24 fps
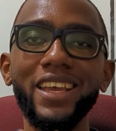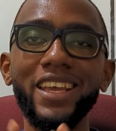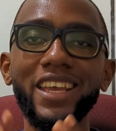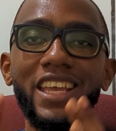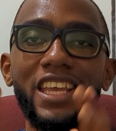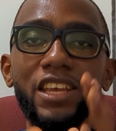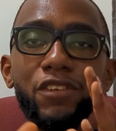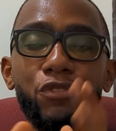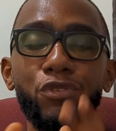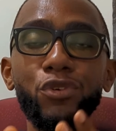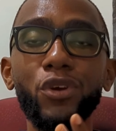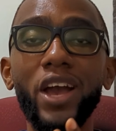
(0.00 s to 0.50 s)

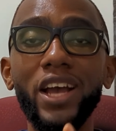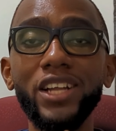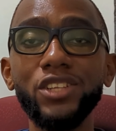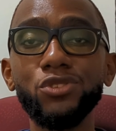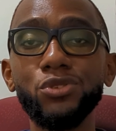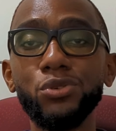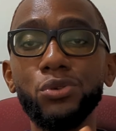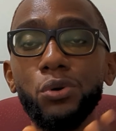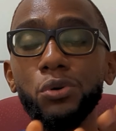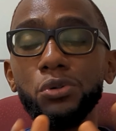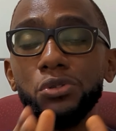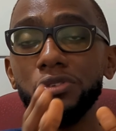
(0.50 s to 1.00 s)
if you had
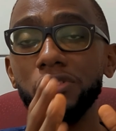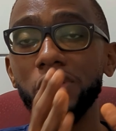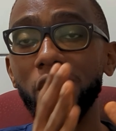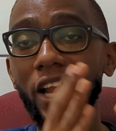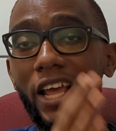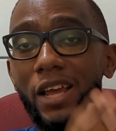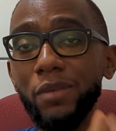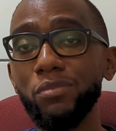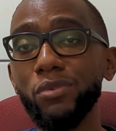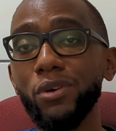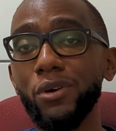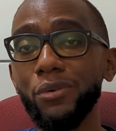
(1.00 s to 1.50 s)
to go to the
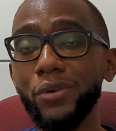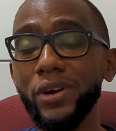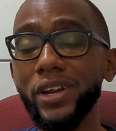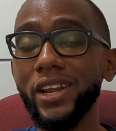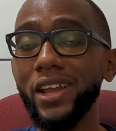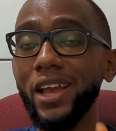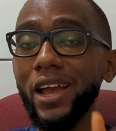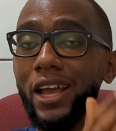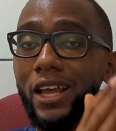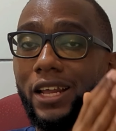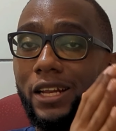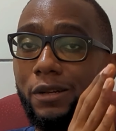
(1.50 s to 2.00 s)

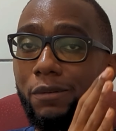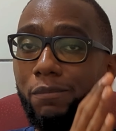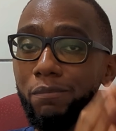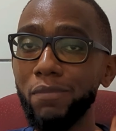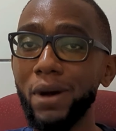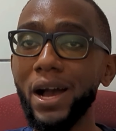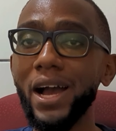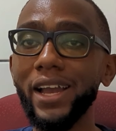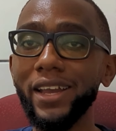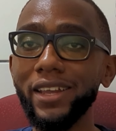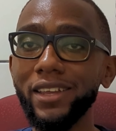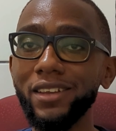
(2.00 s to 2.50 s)
library and
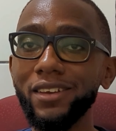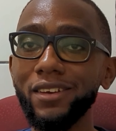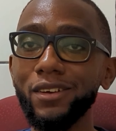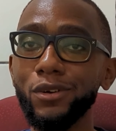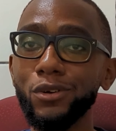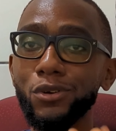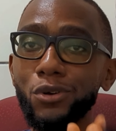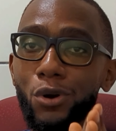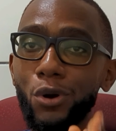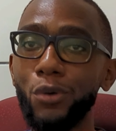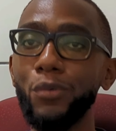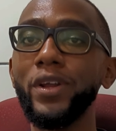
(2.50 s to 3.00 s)
buy
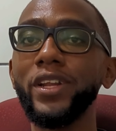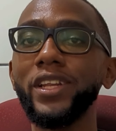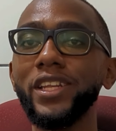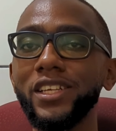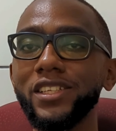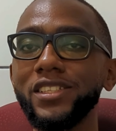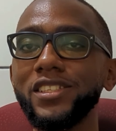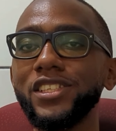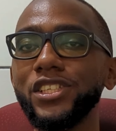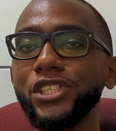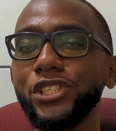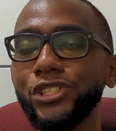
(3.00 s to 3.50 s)
a current
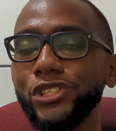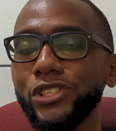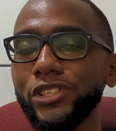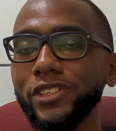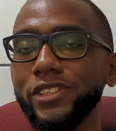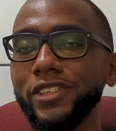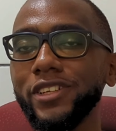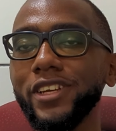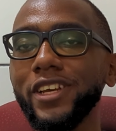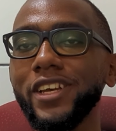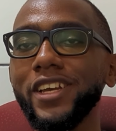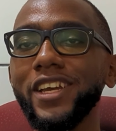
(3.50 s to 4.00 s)

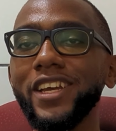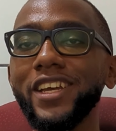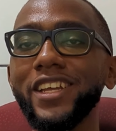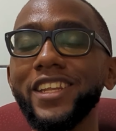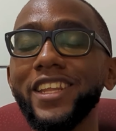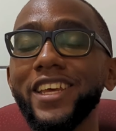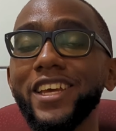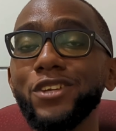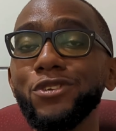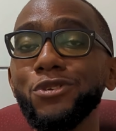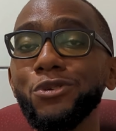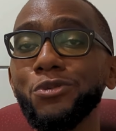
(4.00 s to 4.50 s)
edition,
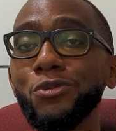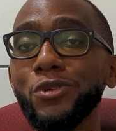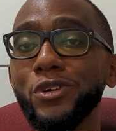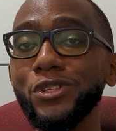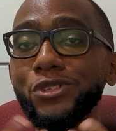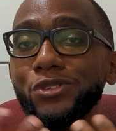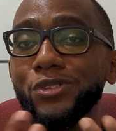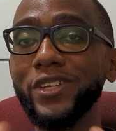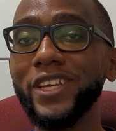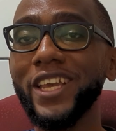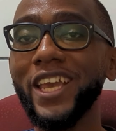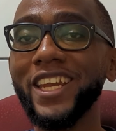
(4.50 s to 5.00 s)
then you're going
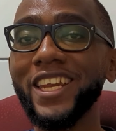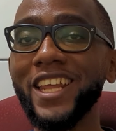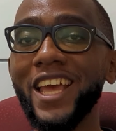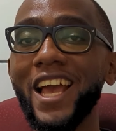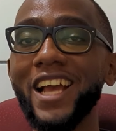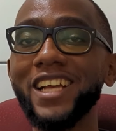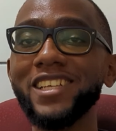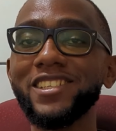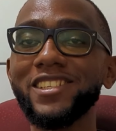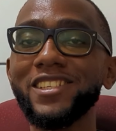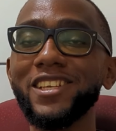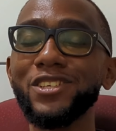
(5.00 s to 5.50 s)
to get
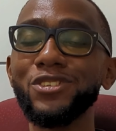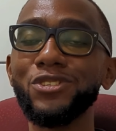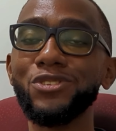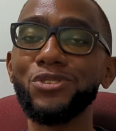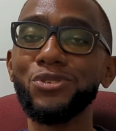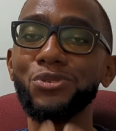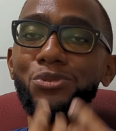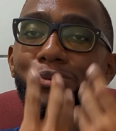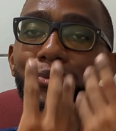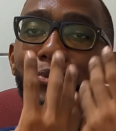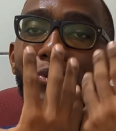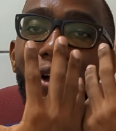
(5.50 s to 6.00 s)

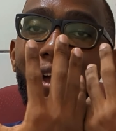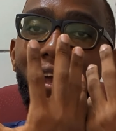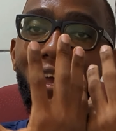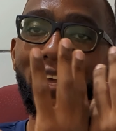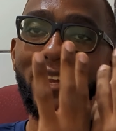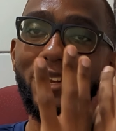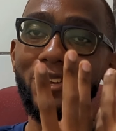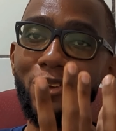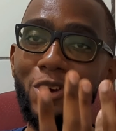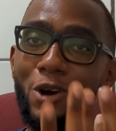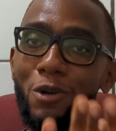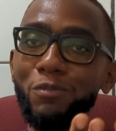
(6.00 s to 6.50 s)
access to
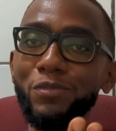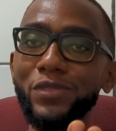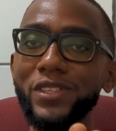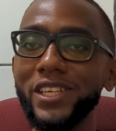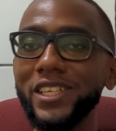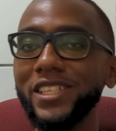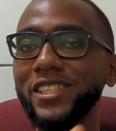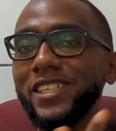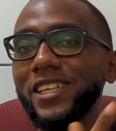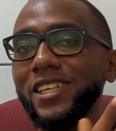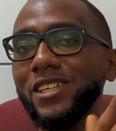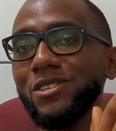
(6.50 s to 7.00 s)
an
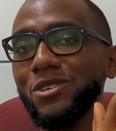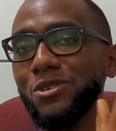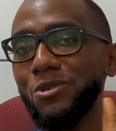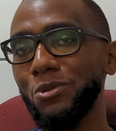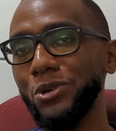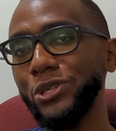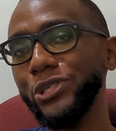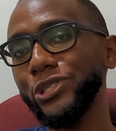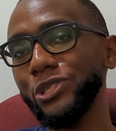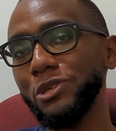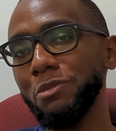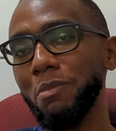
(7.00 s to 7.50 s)
updated
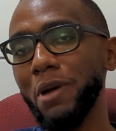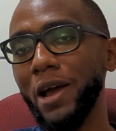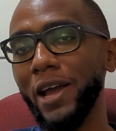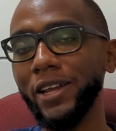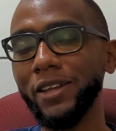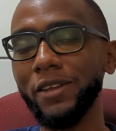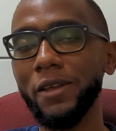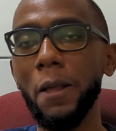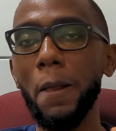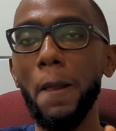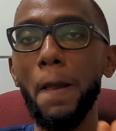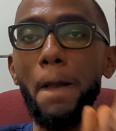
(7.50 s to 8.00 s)
question
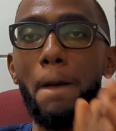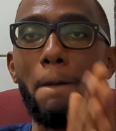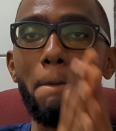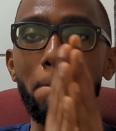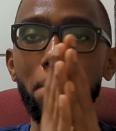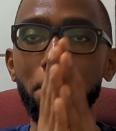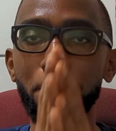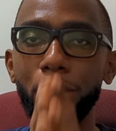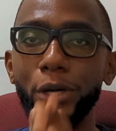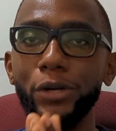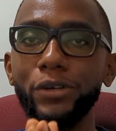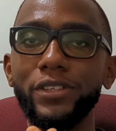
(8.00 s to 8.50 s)
bank.
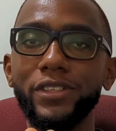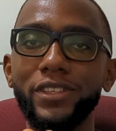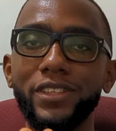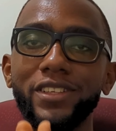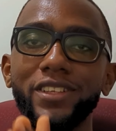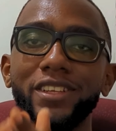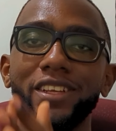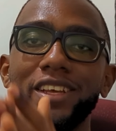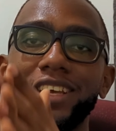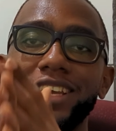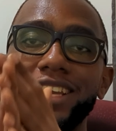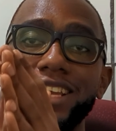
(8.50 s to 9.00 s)
But
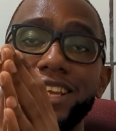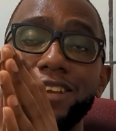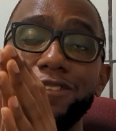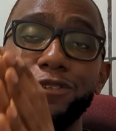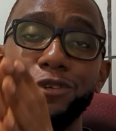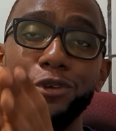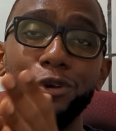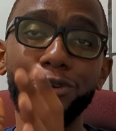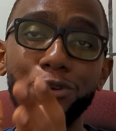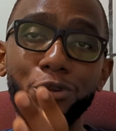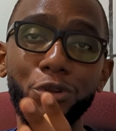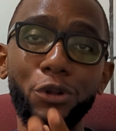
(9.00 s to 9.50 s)

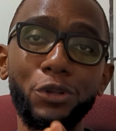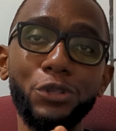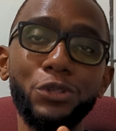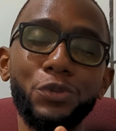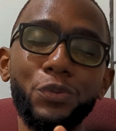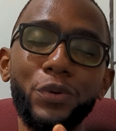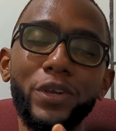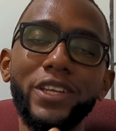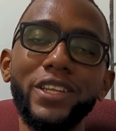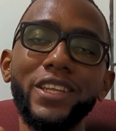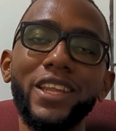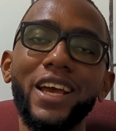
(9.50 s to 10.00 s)
if you're not
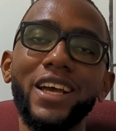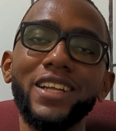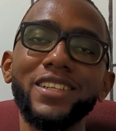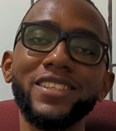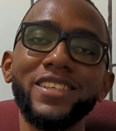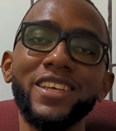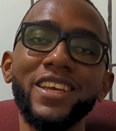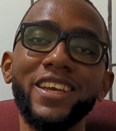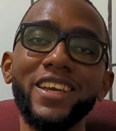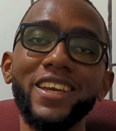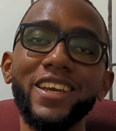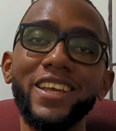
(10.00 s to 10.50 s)
doing
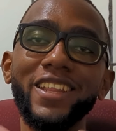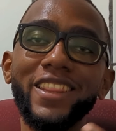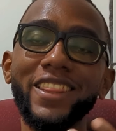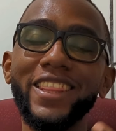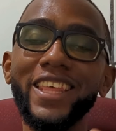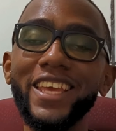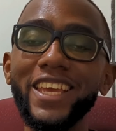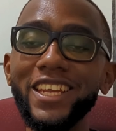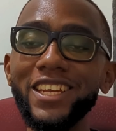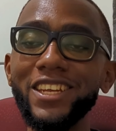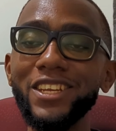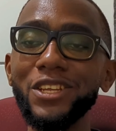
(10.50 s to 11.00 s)
that,
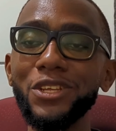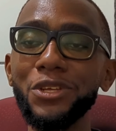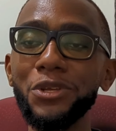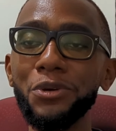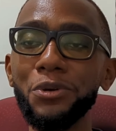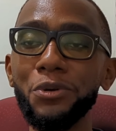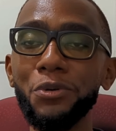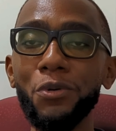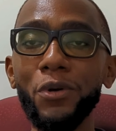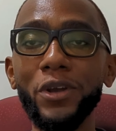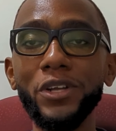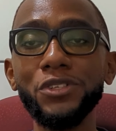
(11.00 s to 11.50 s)
then
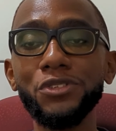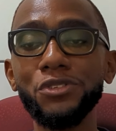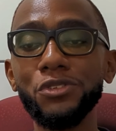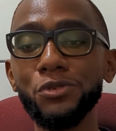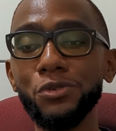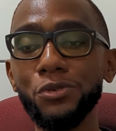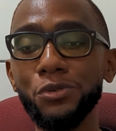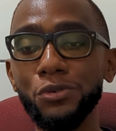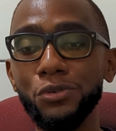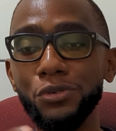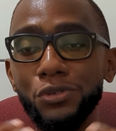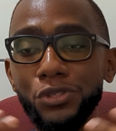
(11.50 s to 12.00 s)
you're going
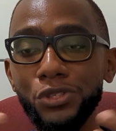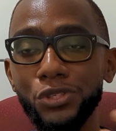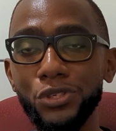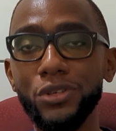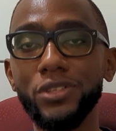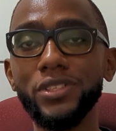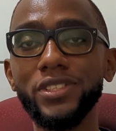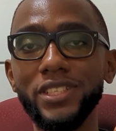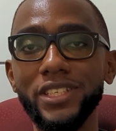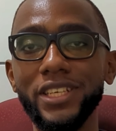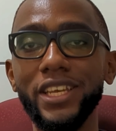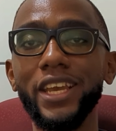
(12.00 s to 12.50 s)
to
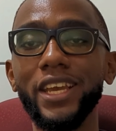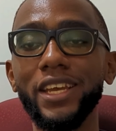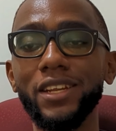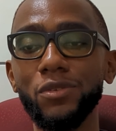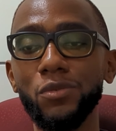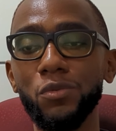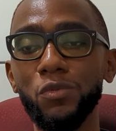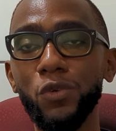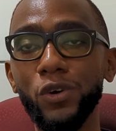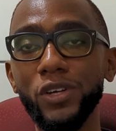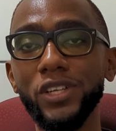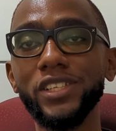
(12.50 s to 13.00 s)
just get
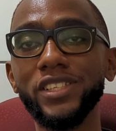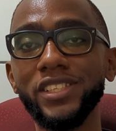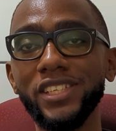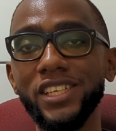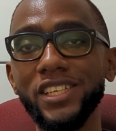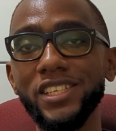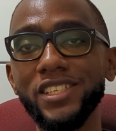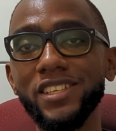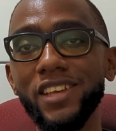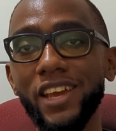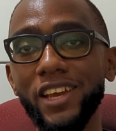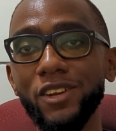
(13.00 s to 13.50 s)
what is
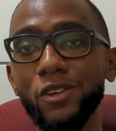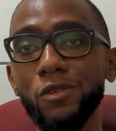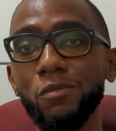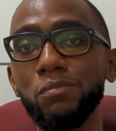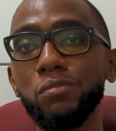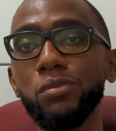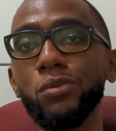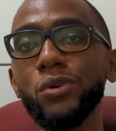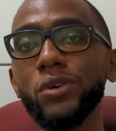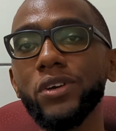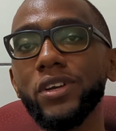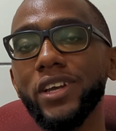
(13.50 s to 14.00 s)
inside a
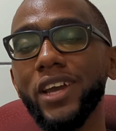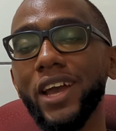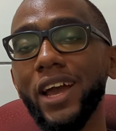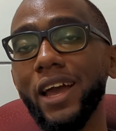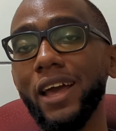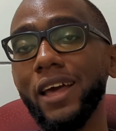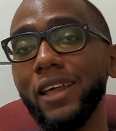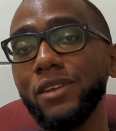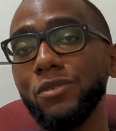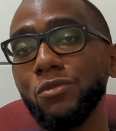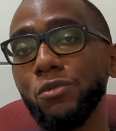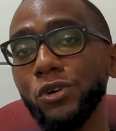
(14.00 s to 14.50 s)
book,
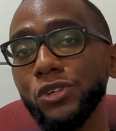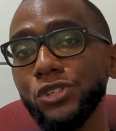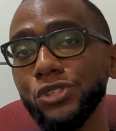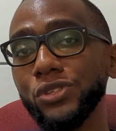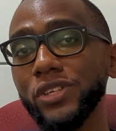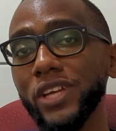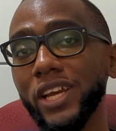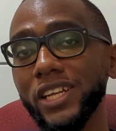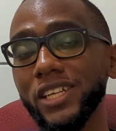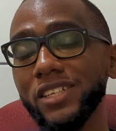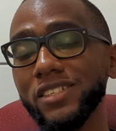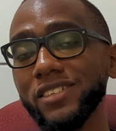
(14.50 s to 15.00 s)
and what you
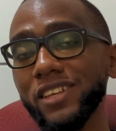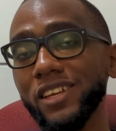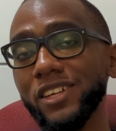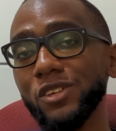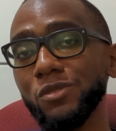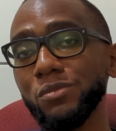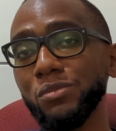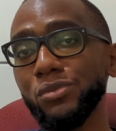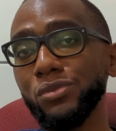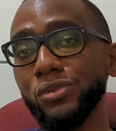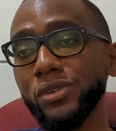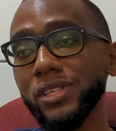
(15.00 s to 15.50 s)
get inside
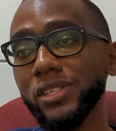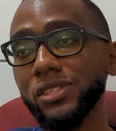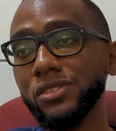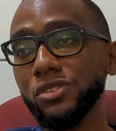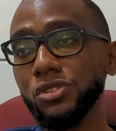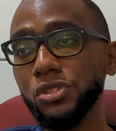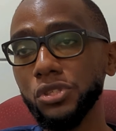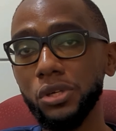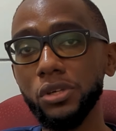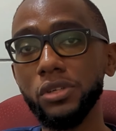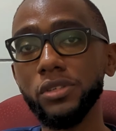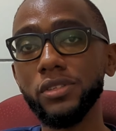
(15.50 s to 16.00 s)
a book
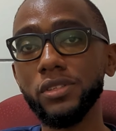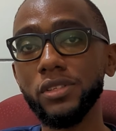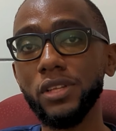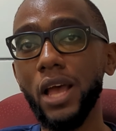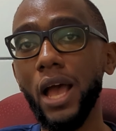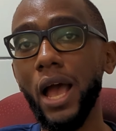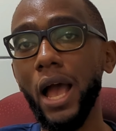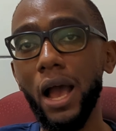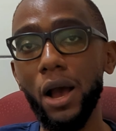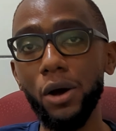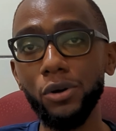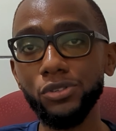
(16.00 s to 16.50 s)
is just
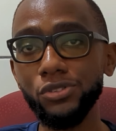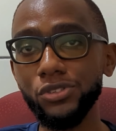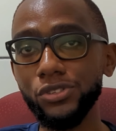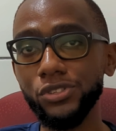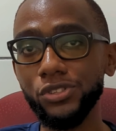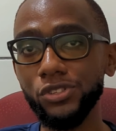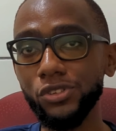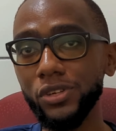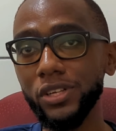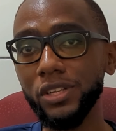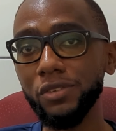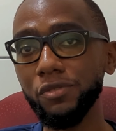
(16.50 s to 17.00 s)
how to
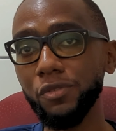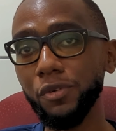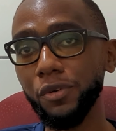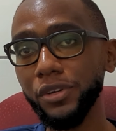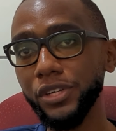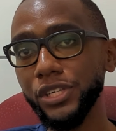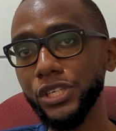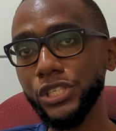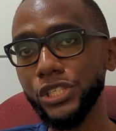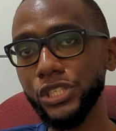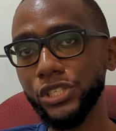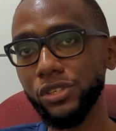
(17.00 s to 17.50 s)
study for
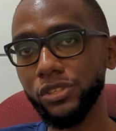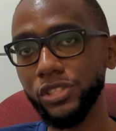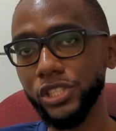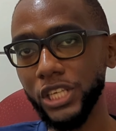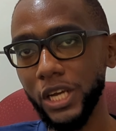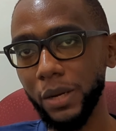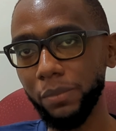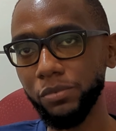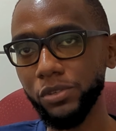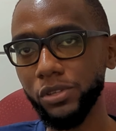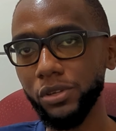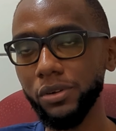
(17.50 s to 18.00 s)
each
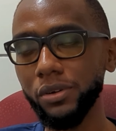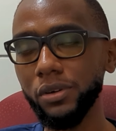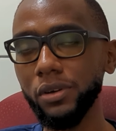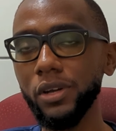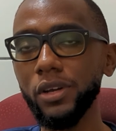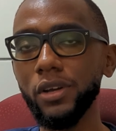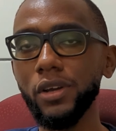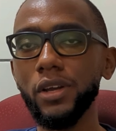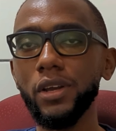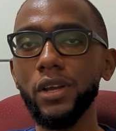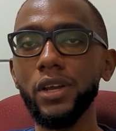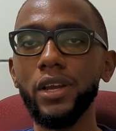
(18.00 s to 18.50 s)
chapter.
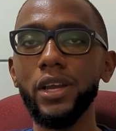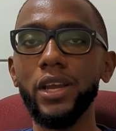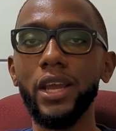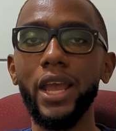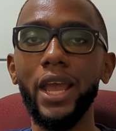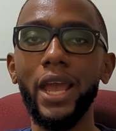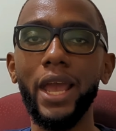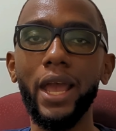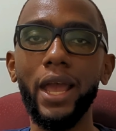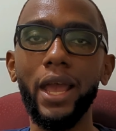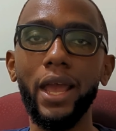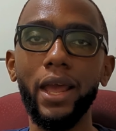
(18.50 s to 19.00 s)

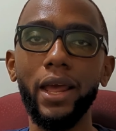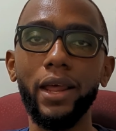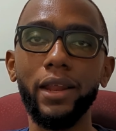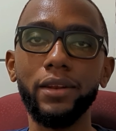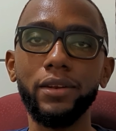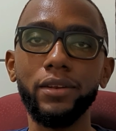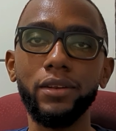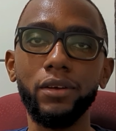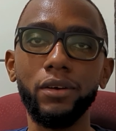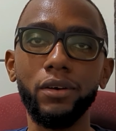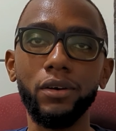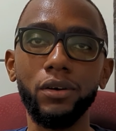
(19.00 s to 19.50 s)

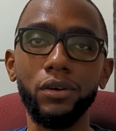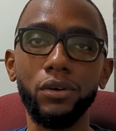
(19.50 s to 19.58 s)
And